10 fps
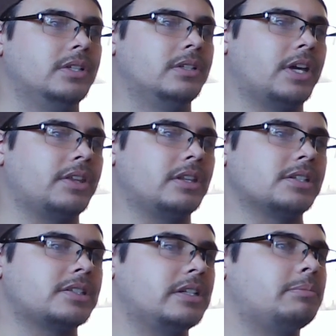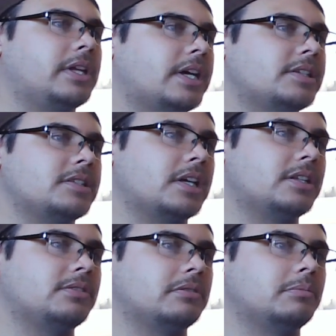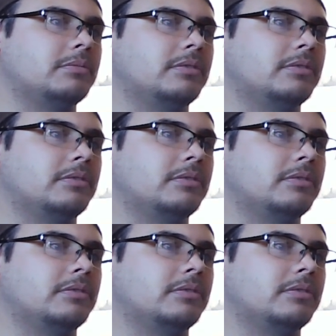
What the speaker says: I think the sleeping gas is getting to him.